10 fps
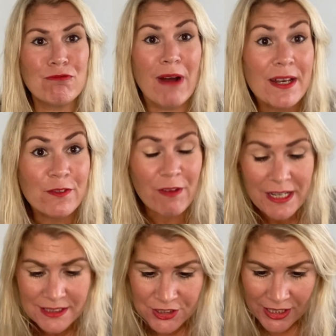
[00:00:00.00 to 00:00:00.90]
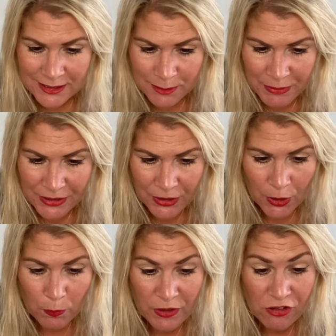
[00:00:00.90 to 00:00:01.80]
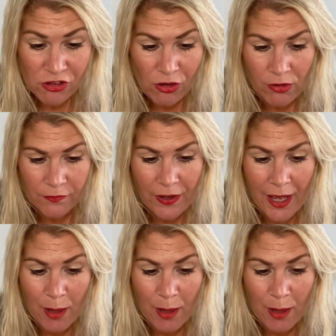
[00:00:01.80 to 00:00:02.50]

red-faced gentleman with a shock of hair